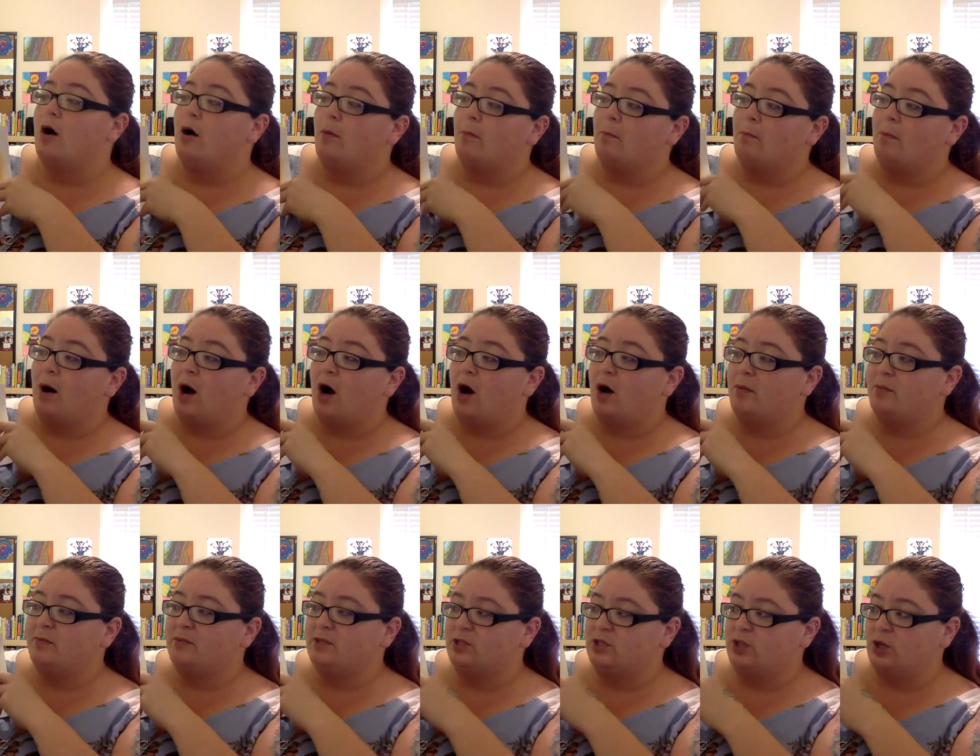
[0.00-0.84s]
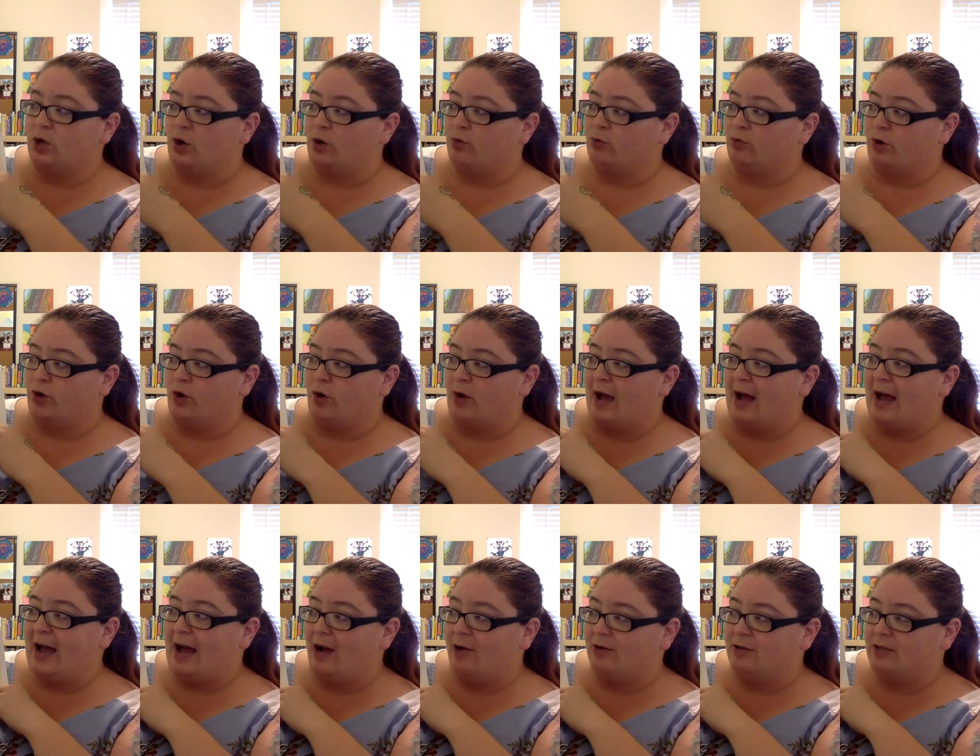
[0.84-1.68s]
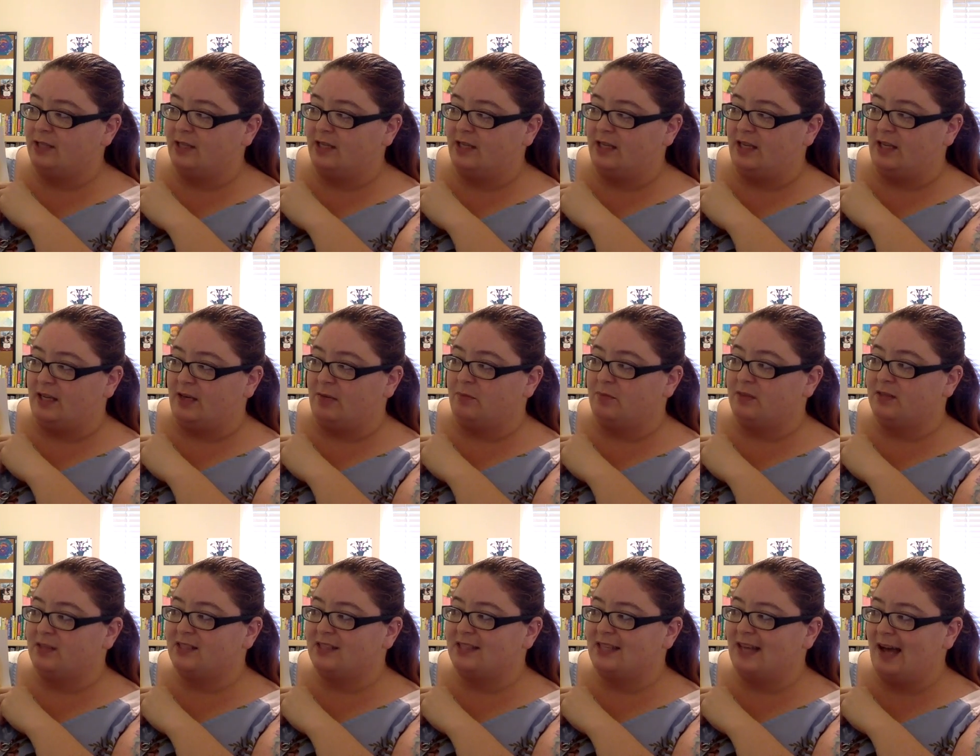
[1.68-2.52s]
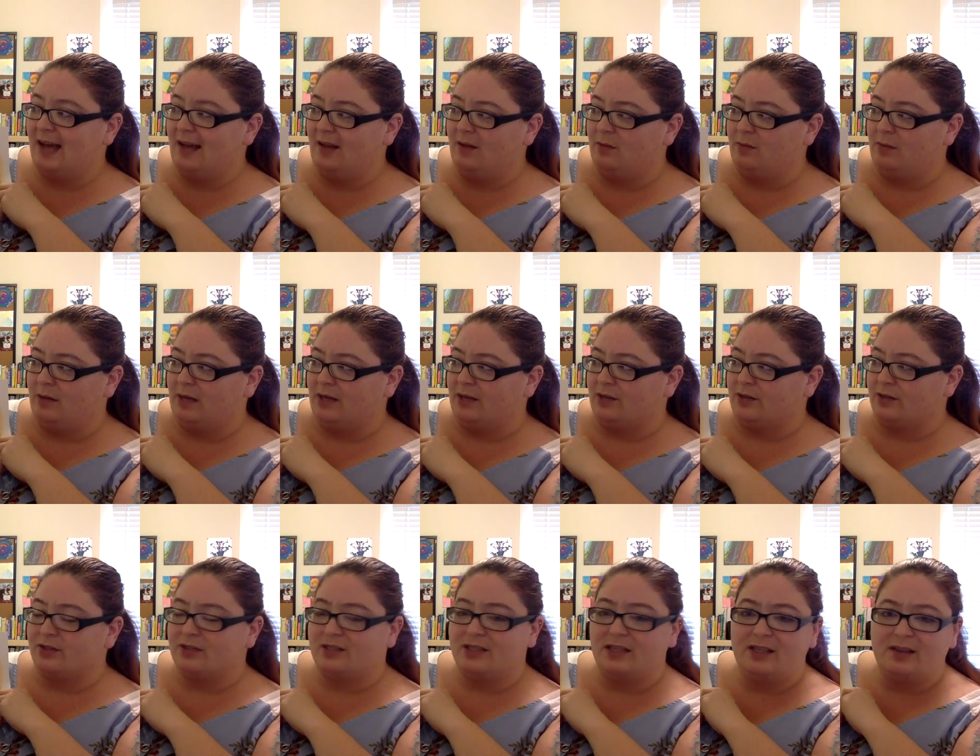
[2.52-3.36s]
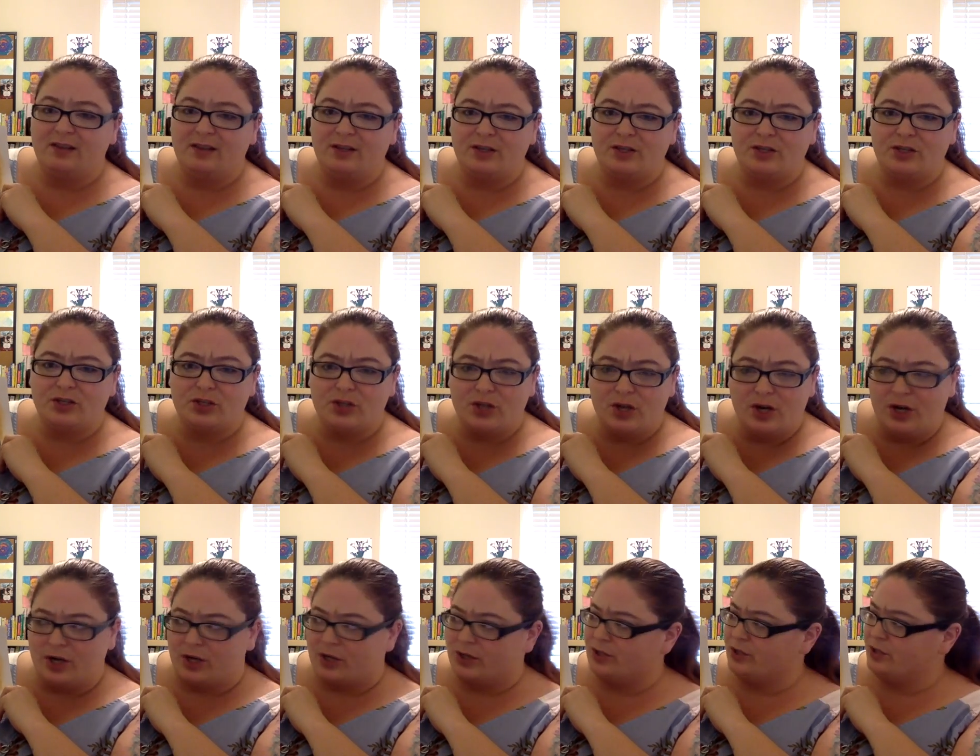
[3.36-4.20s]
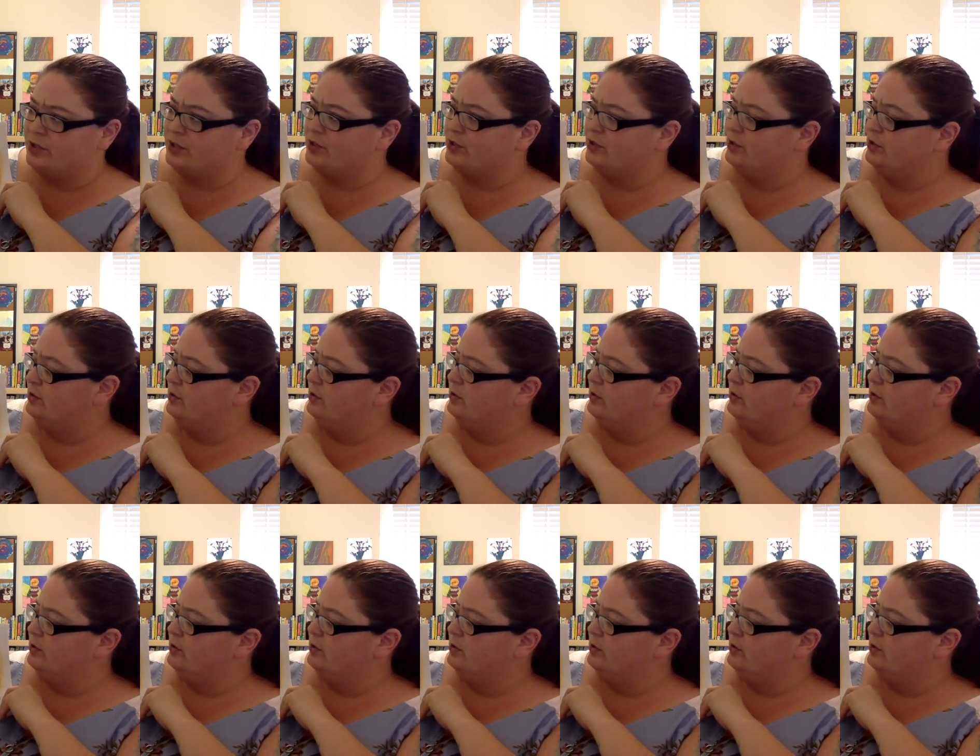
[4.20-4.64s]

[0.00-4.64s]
Moms don't know how to keep the salamanders in their shirts